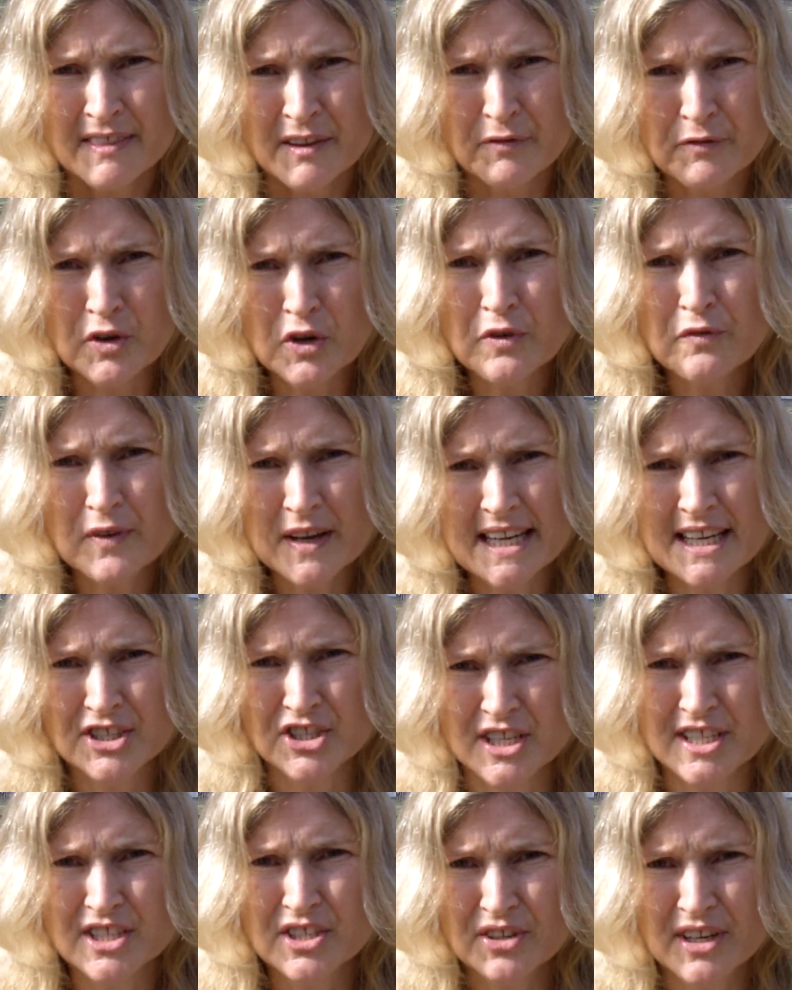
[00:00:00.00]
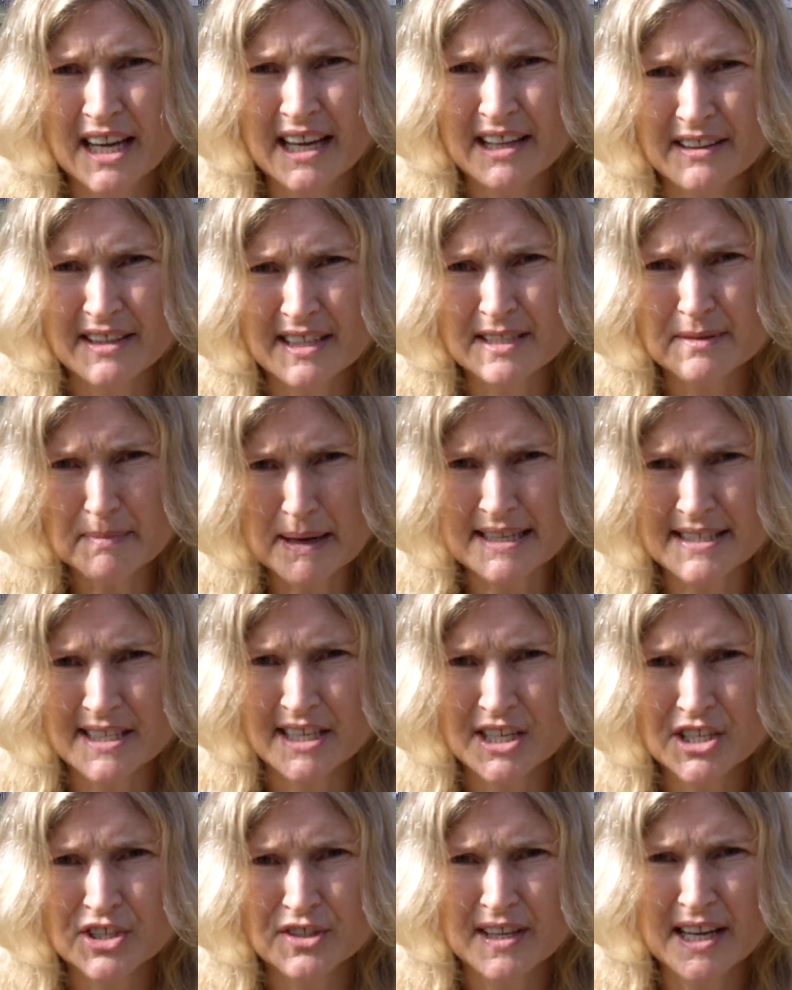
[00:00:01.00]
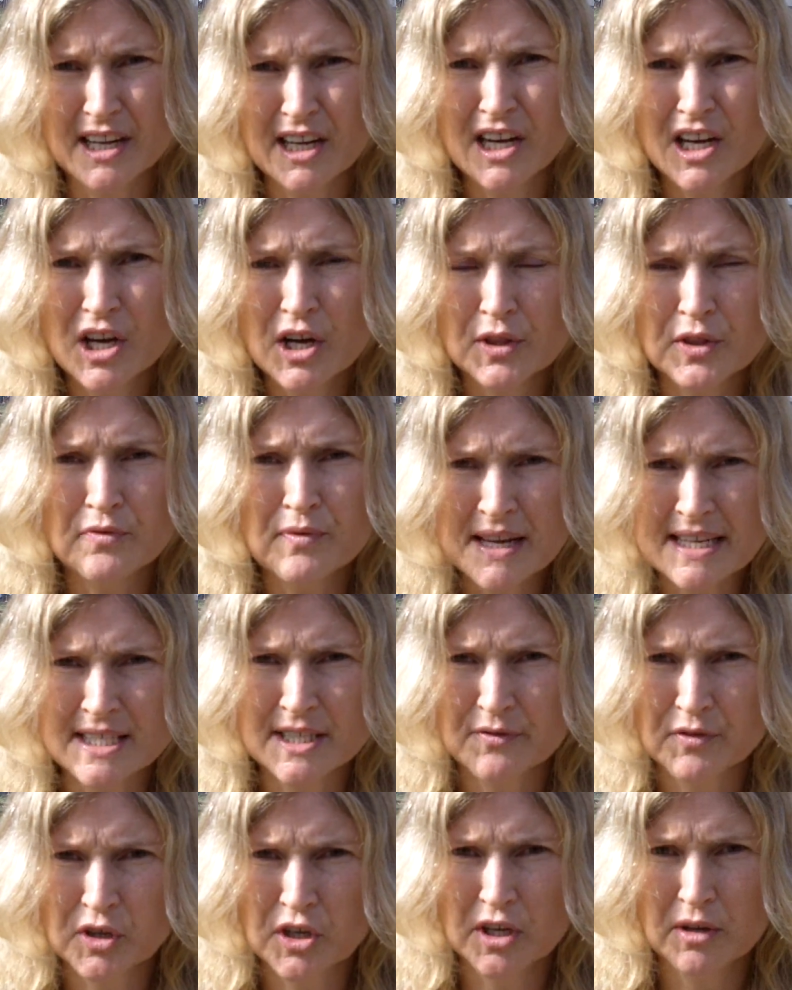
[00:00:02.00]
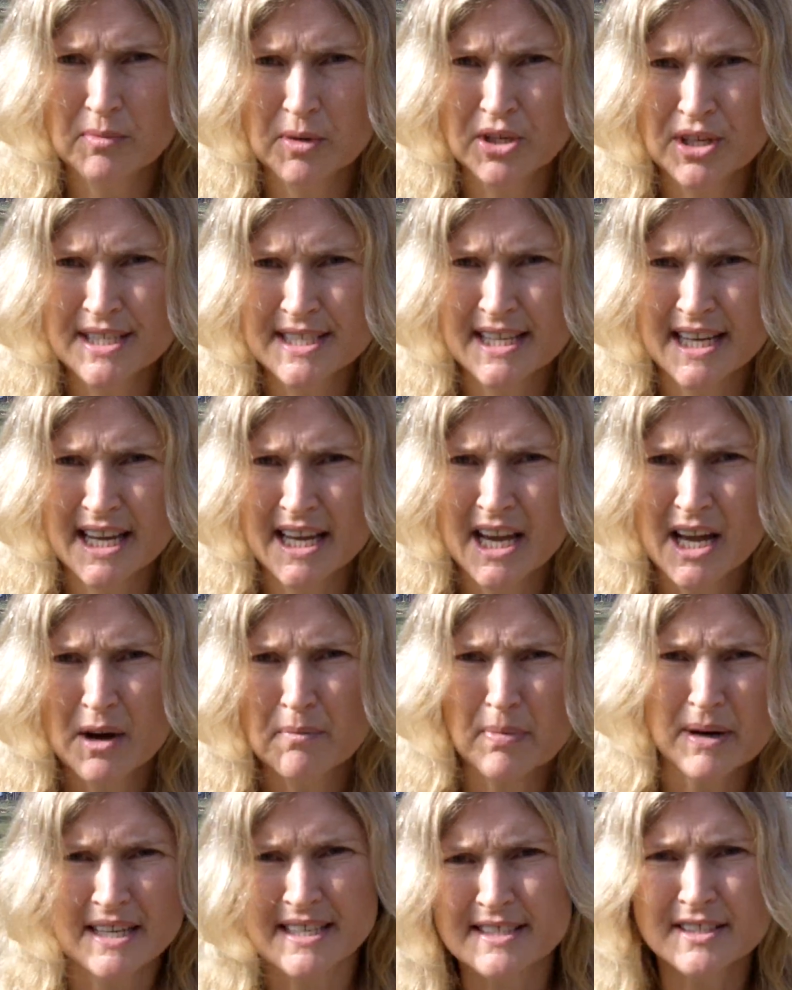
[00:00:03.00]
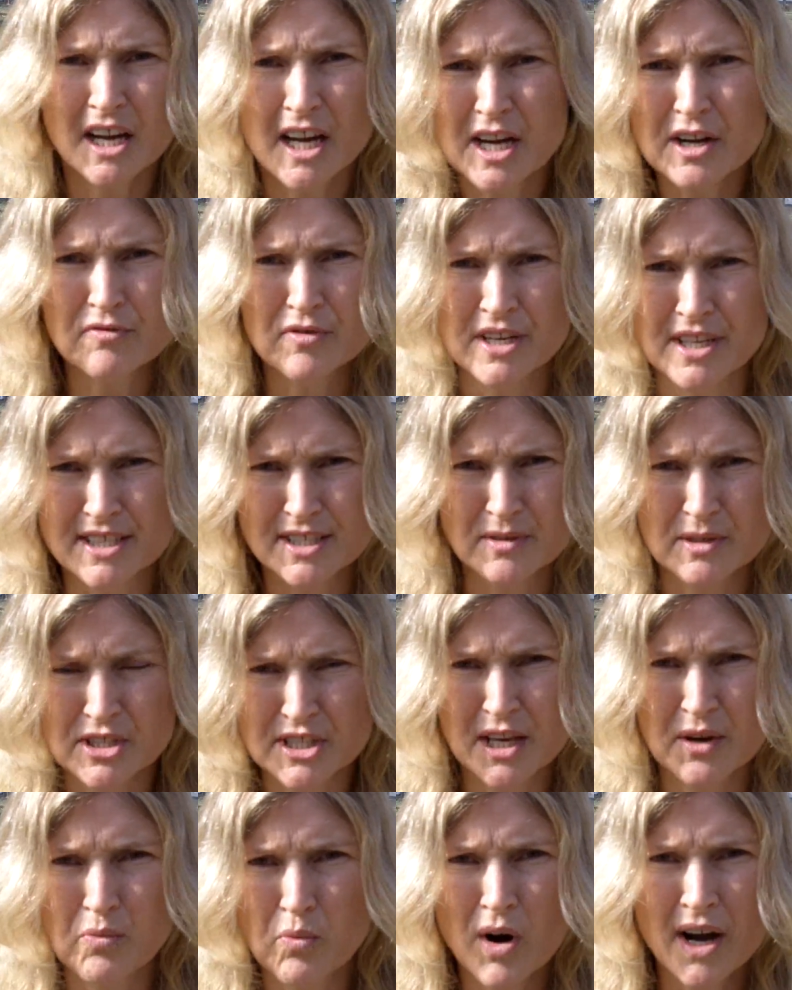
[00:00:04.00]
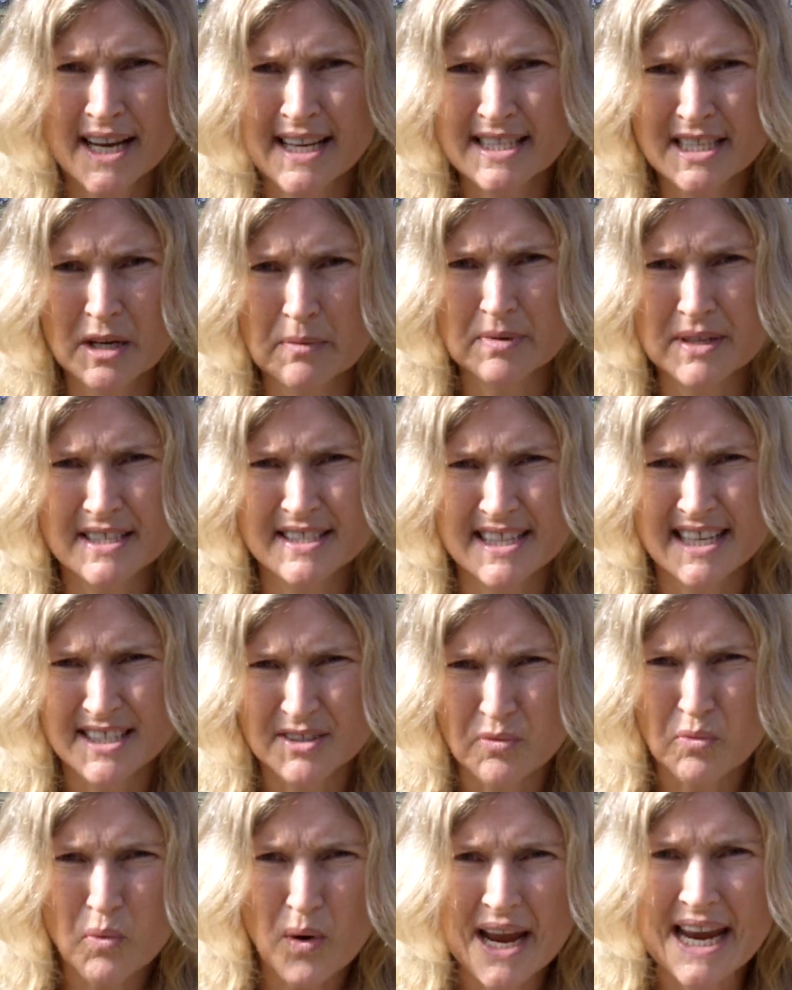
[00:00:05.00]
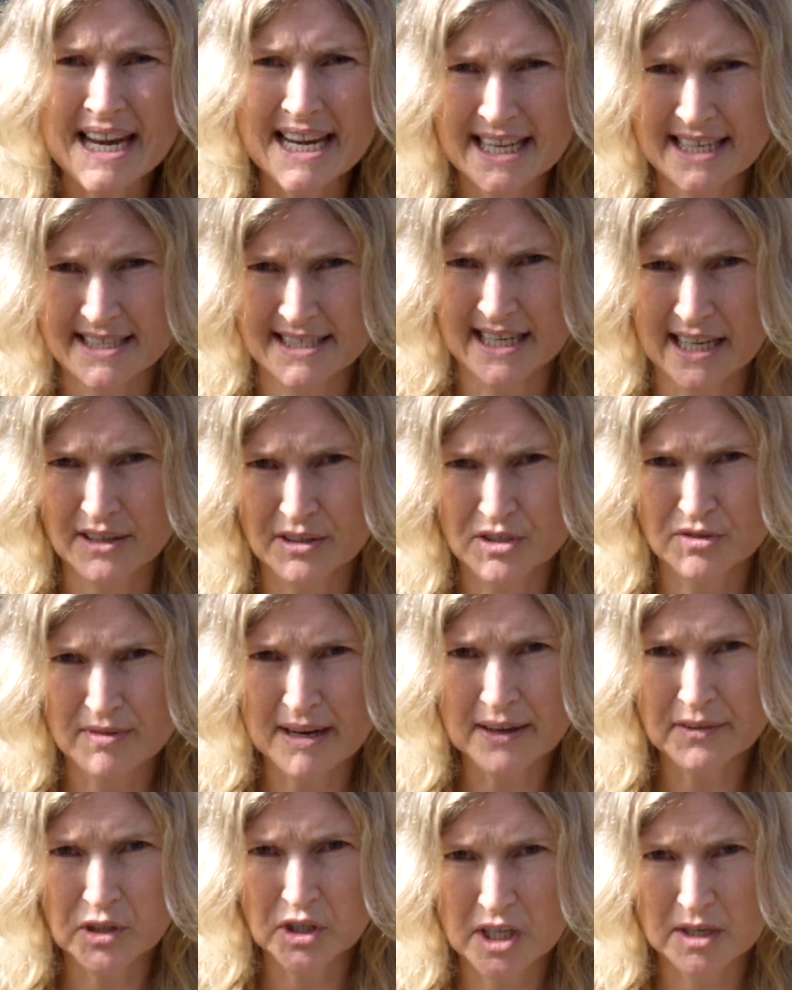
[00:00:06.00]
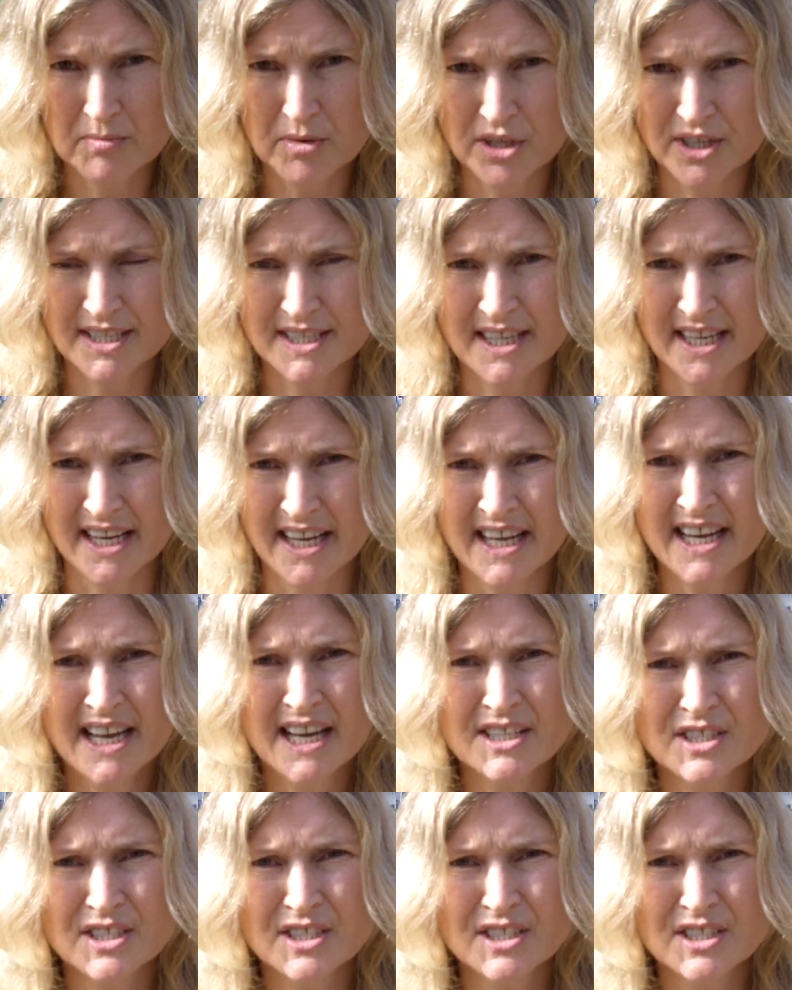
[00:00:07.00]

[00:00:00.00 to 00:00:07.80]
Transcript: The few villagers who get this message then alert the rest of the community by sirens, which they wind up and send a wailing sound around the community